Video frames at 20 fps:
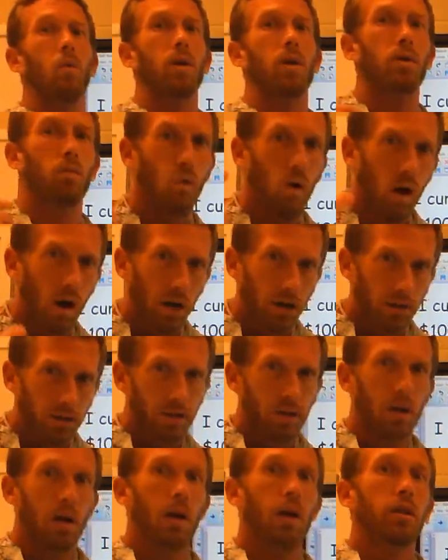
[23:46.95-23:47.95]
We
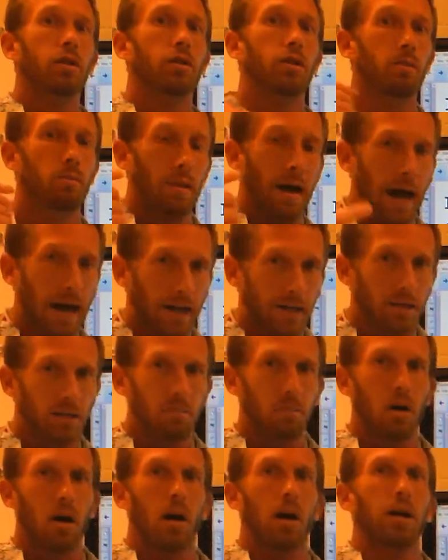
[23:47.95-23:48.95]
want to
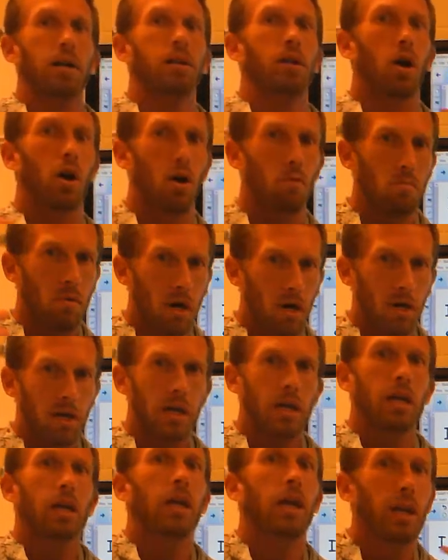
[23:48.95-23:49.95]
maximize our
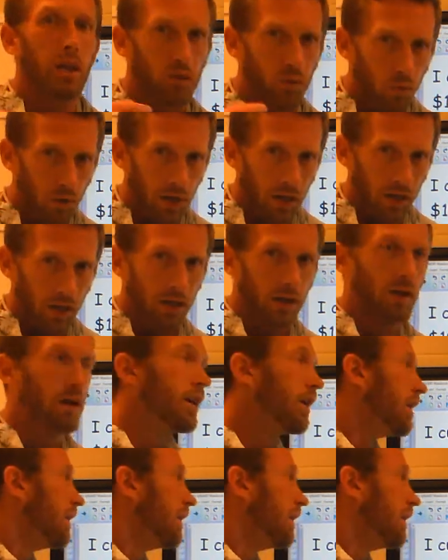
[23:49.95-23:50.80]
money each week.